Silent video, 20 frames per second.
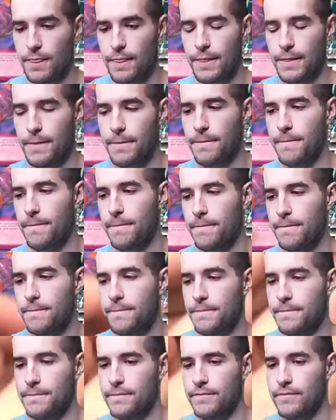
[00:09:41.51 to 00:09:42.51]

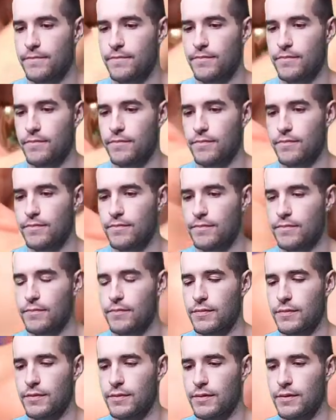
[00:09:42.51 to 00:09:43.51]

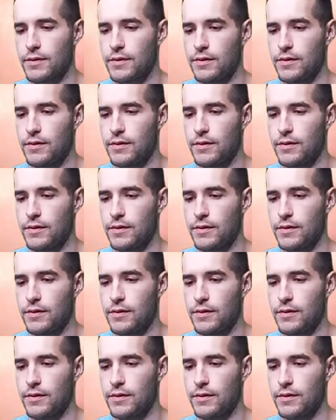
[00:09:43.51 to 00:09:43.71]
No one is speaking in this clip.